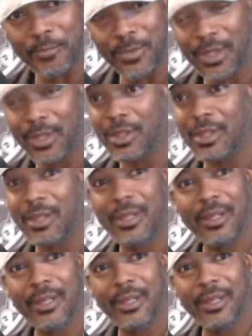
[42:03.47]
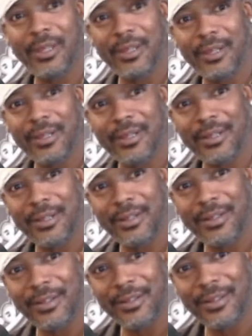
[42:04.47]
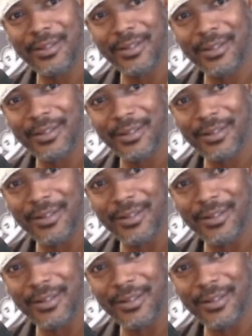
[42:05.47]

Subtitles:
a few cats that done porno for a long time,